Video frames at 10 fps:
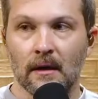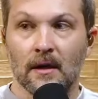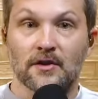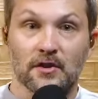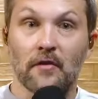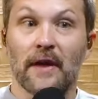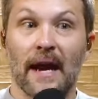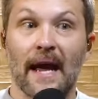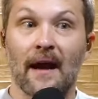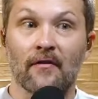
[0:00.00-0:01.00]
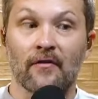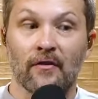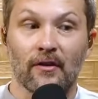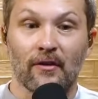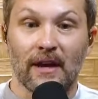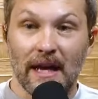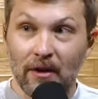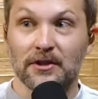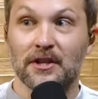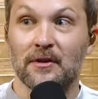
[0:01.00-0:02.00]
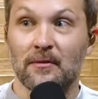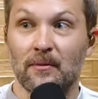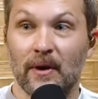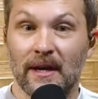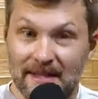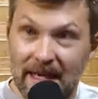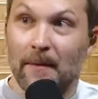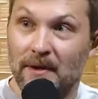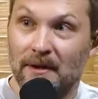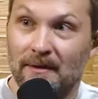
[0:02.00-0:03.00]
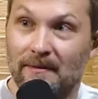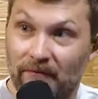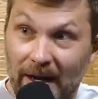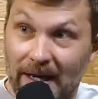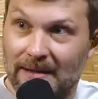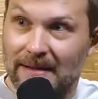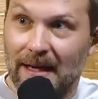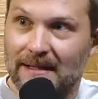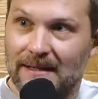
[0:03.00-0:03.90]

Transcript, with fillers: so that i have energy when it's time to fight. Yeah, it's